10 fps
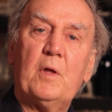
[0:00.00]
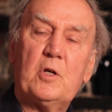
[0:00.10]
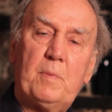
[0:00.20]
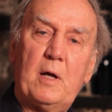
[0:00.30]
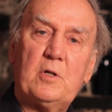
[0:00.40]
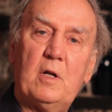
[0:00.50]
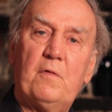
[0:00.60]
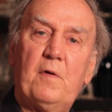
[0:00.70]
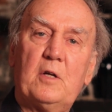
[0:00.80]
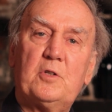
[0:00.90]
especially
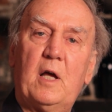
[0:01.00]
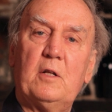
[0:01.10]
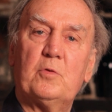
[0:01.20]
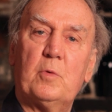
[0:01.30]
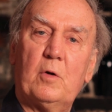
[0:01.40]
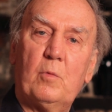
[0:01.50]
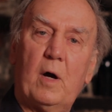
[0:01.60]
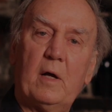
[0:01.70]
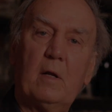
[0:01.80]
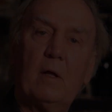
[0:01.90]
if their skins weren't
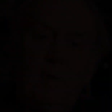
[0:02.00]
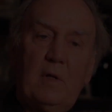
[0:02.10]
white.